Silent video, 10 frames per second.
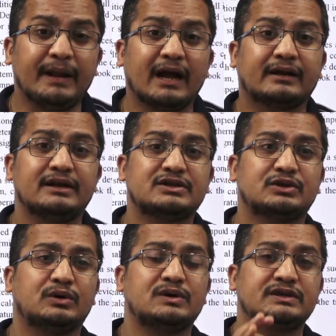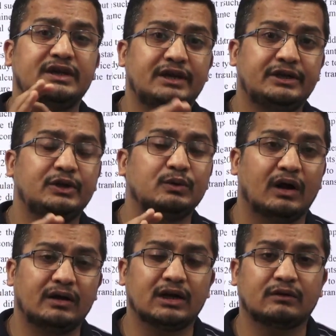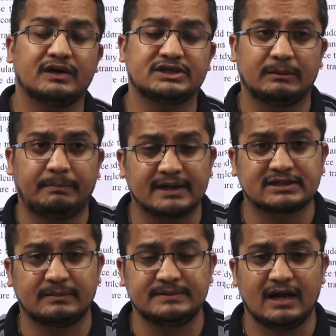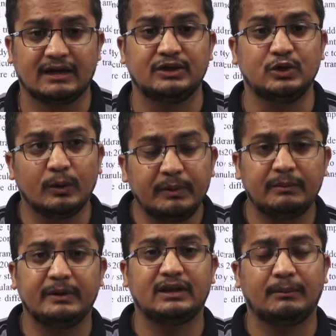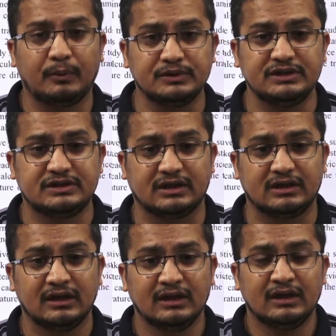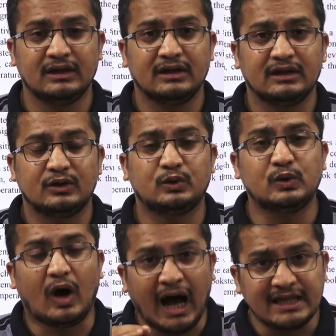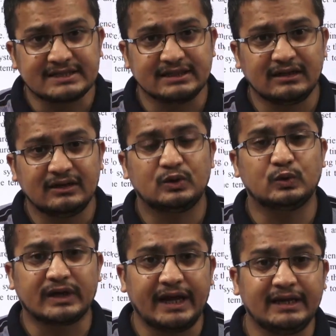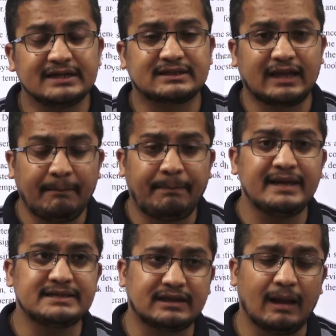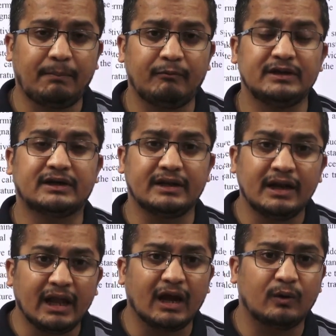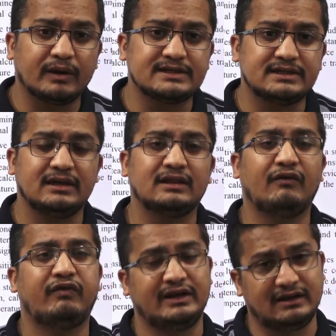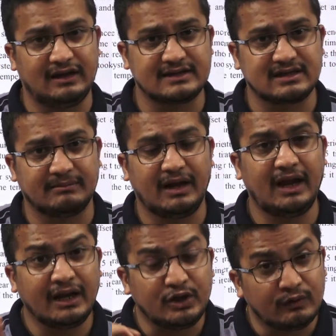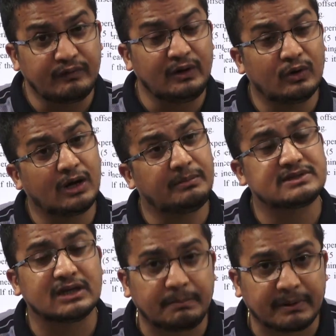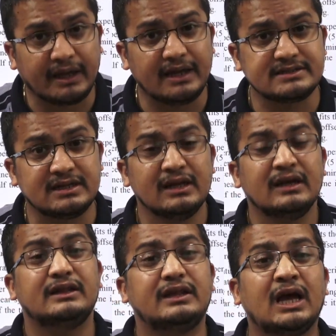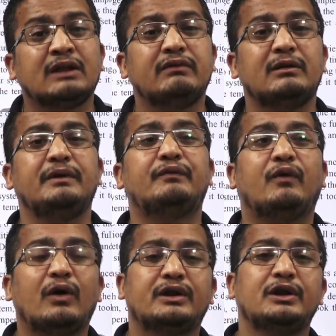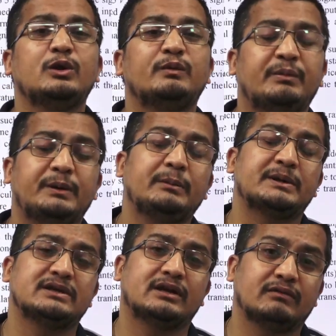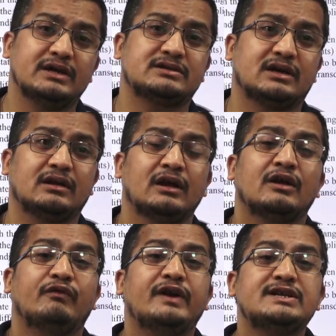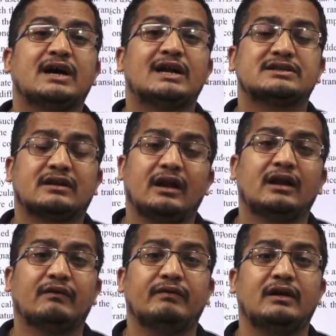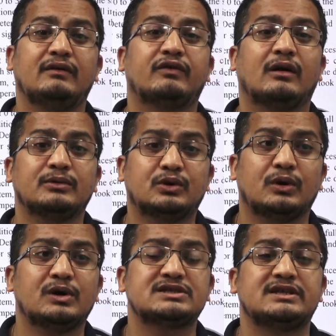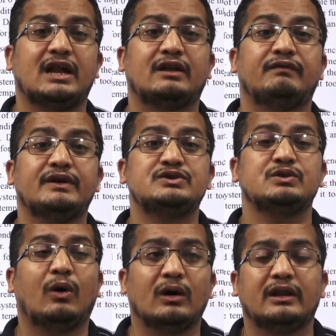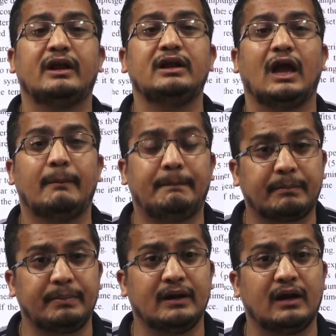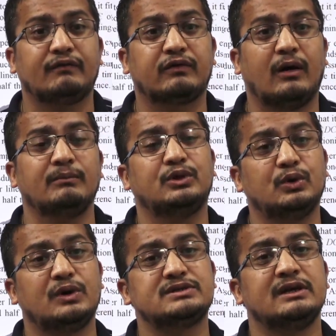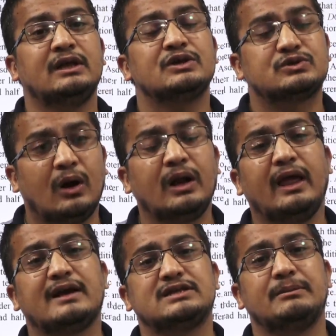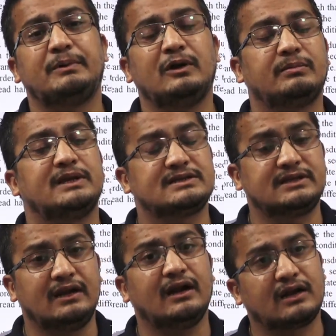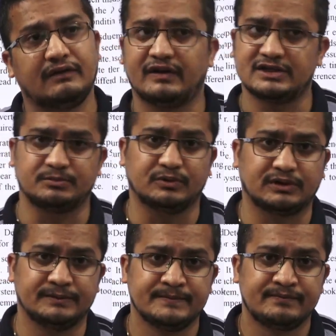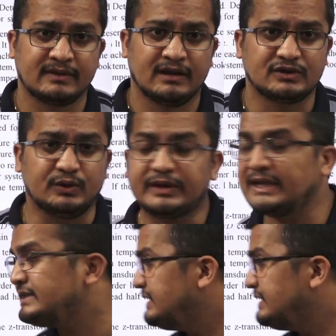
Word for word: practice those 80 to 100 question per subject. You will be in the position to answer, to write step by step with great accuracy in the final exam. And you will not be surprised there will be 40 to 50 percent question which are straight away from those set which you already have prepared from those solved example of the standard reference book so you can